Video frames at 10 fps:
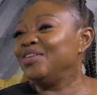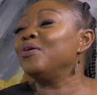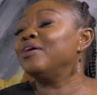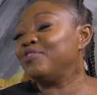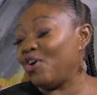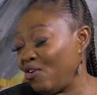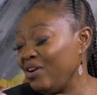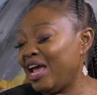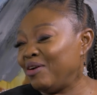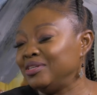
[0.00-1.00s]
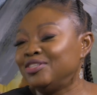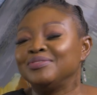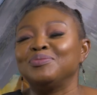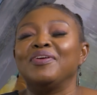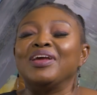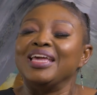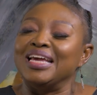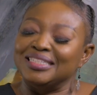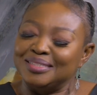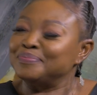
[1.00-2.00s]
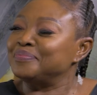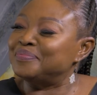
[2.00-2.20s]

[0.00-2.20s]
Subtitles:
You have your own language of swearing, yes.